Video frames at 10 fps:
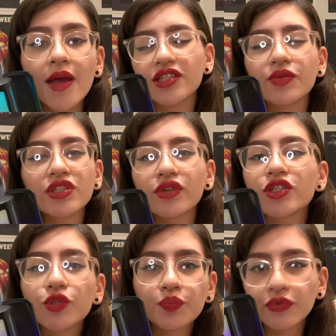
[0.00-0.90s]
She was
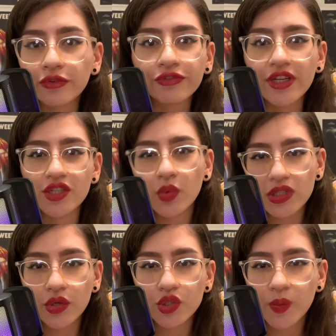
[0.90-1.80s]
trying to prove that she
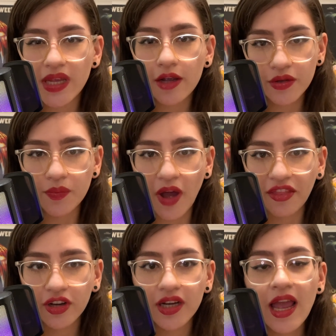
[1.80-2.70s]
was going to be a good
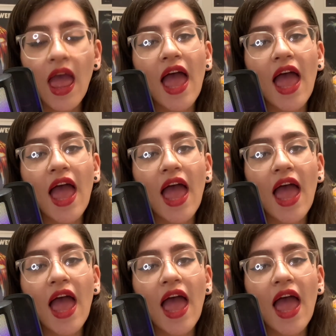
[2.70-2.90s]
mother,